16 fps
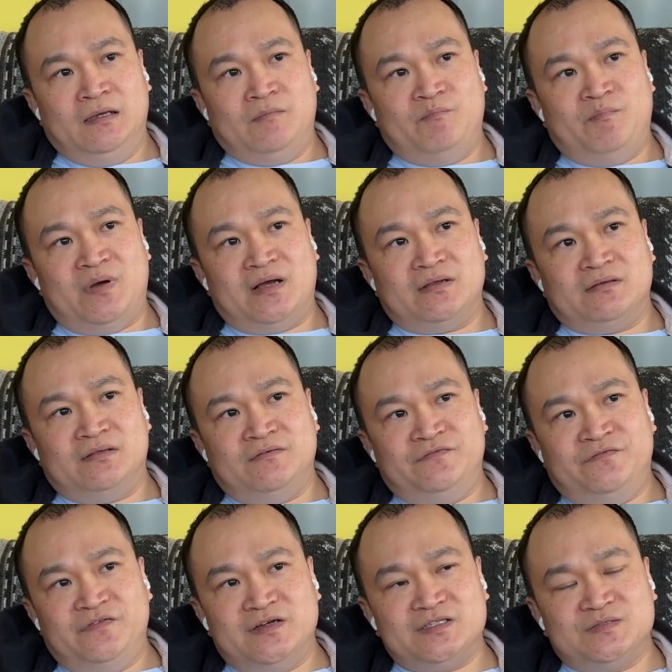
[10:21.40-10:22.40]
But the
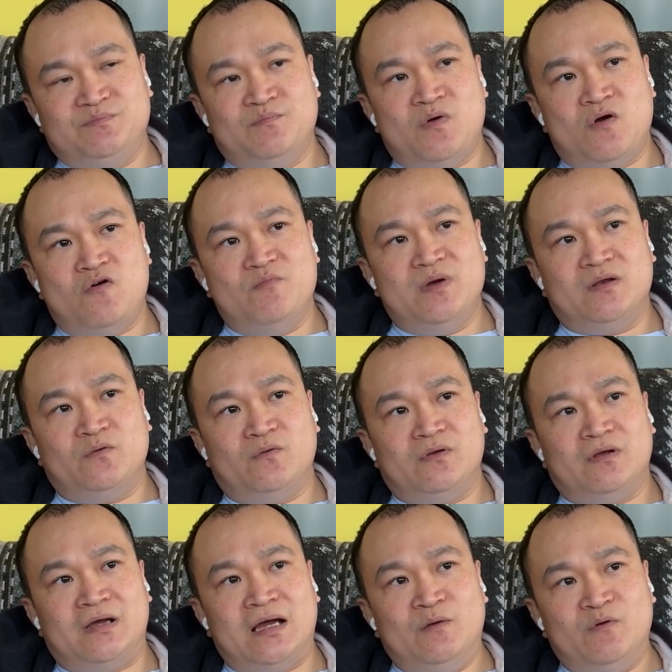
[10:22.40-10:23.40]
first moment
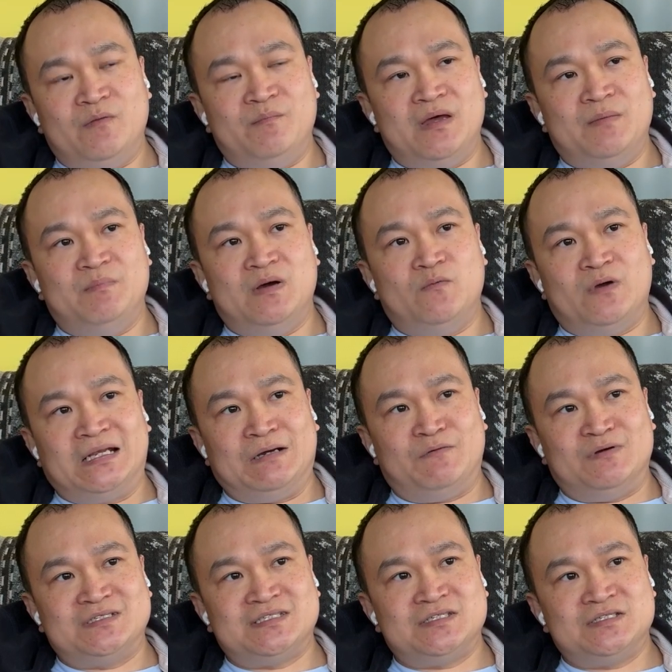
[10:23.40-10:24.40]
I remember when I
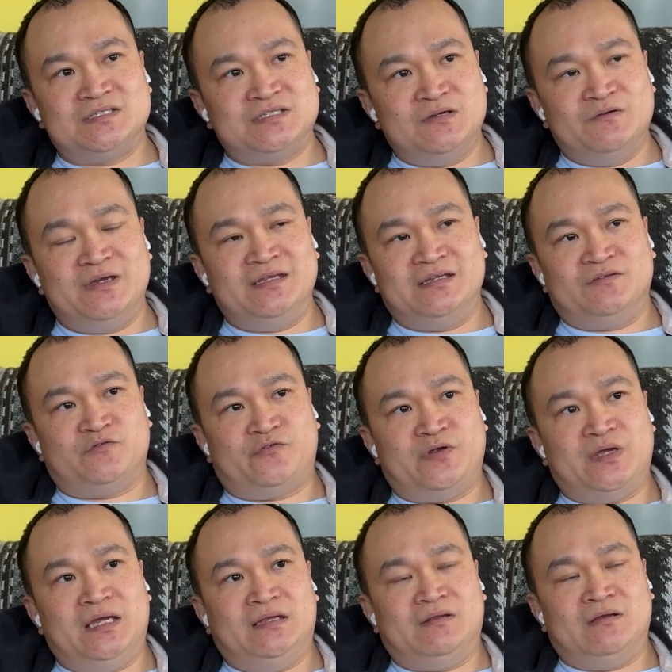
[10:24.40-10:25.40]
was still in the
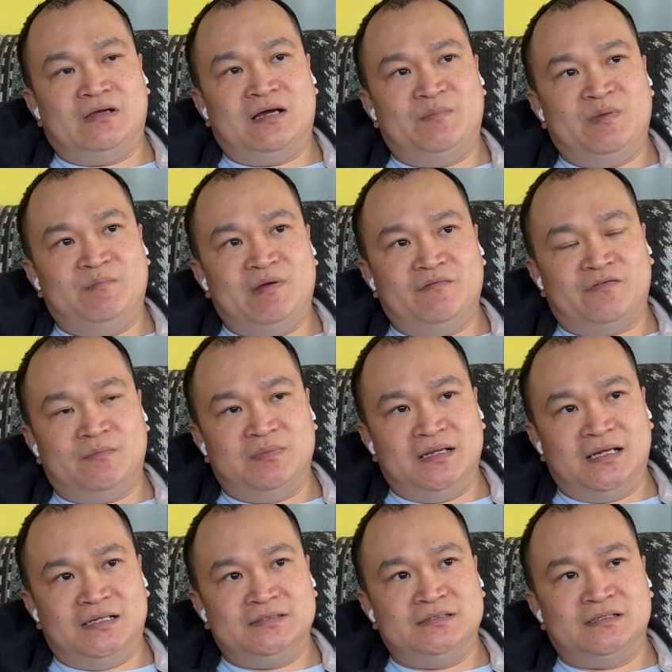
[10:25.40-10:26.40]
train coming back from
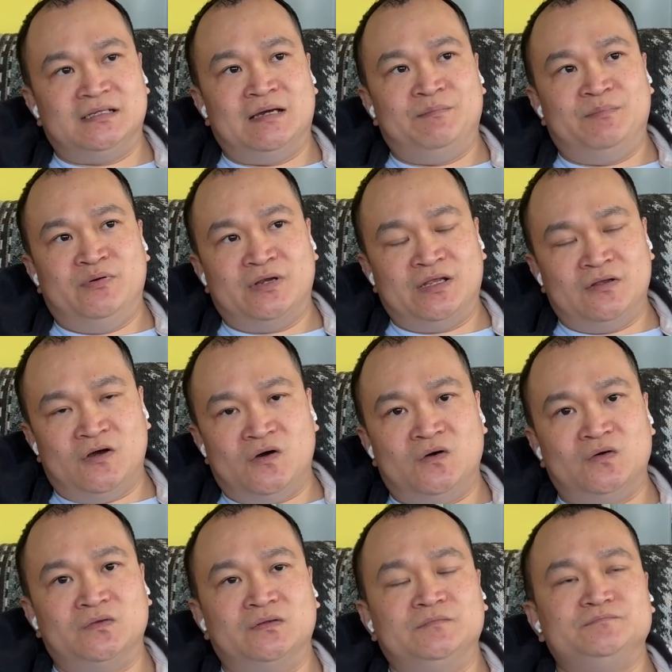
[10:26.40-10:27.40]
London, I put it
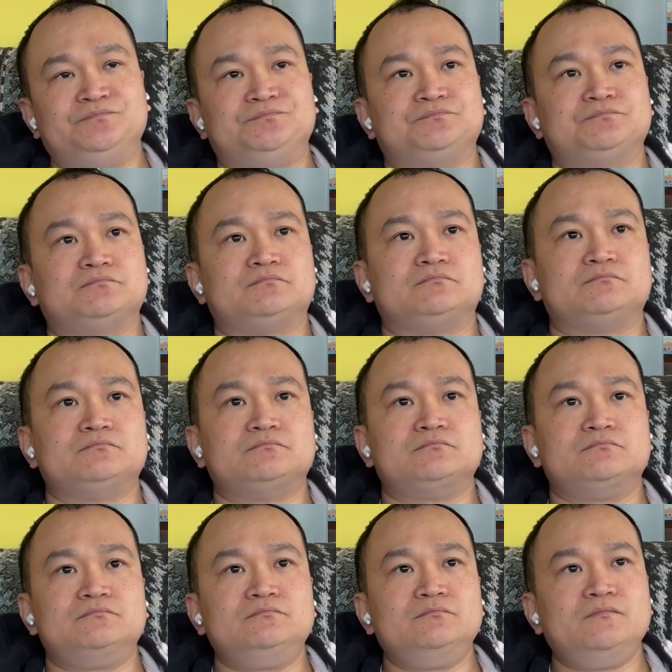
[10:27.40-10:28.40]
on
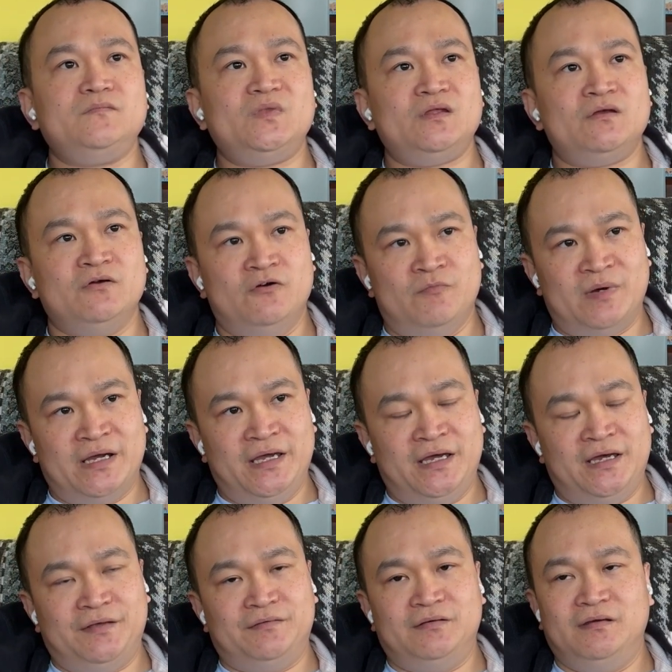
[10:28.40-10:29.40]
my
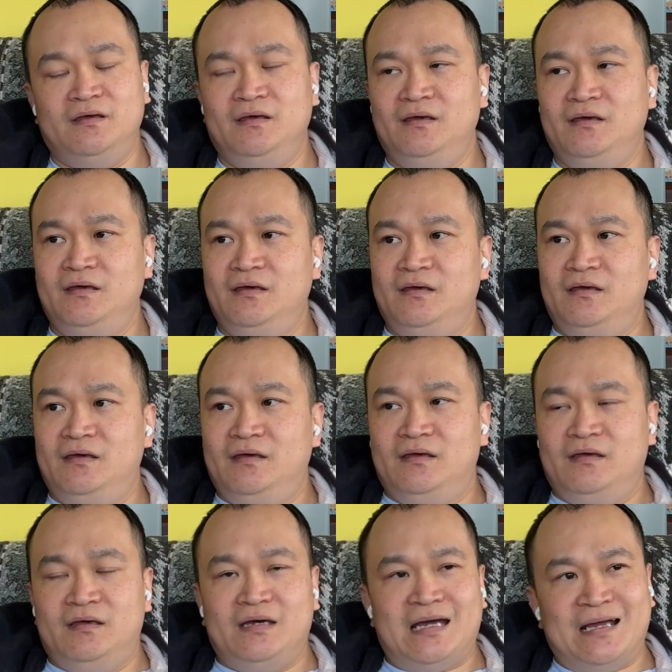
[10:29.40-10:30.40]
head.
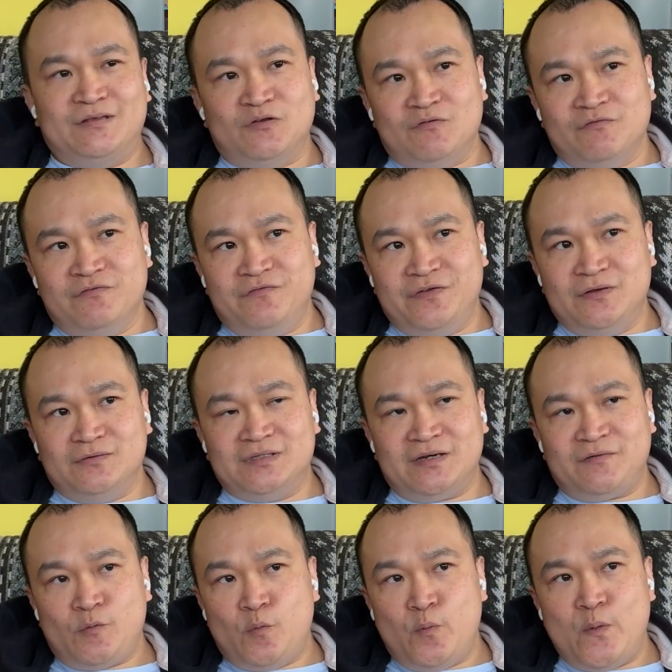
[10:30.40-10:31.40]
I don't feel
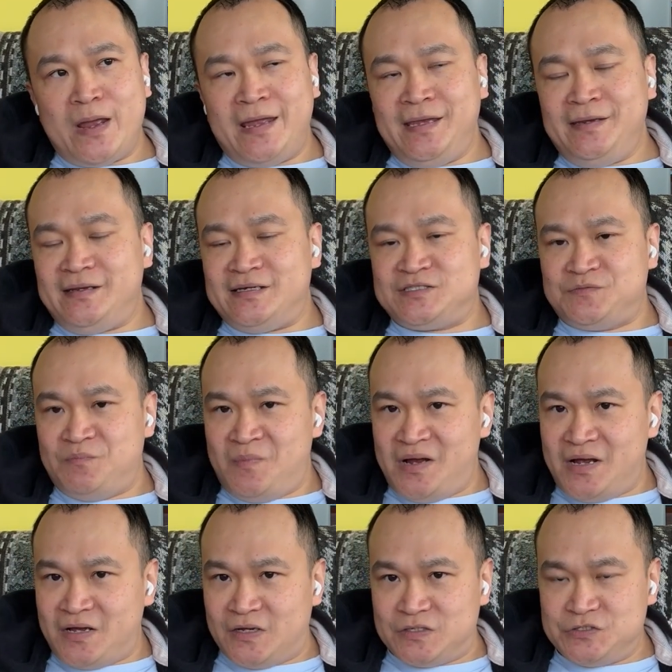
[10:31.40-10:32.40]
that weight as
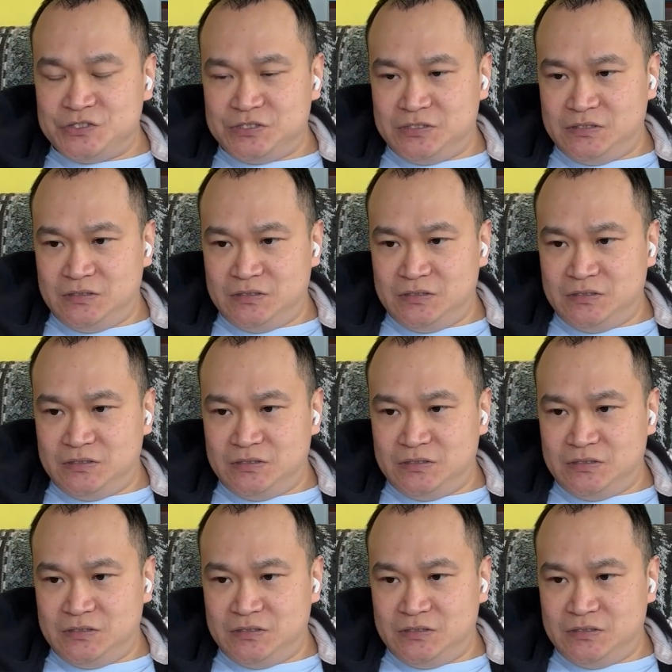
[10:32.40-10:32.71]
much.